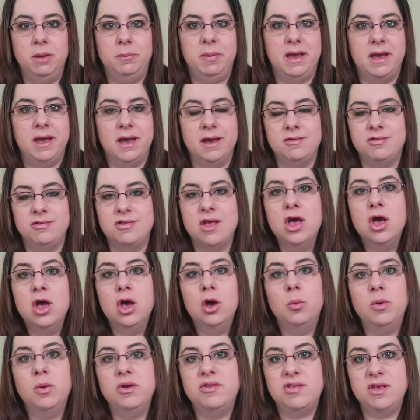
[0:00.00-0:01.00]
because
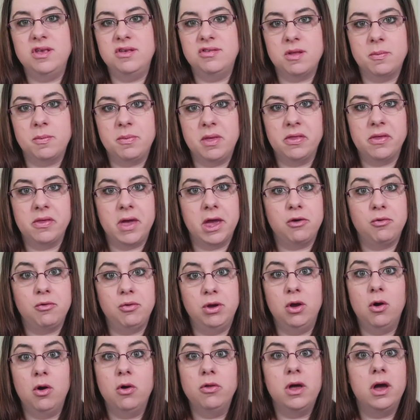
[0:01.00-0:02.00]
we see something like
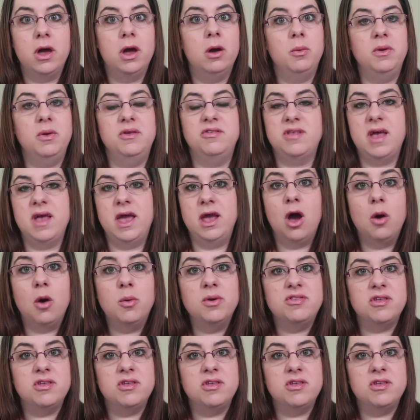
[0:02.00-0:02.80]
Crayola, we say, oh,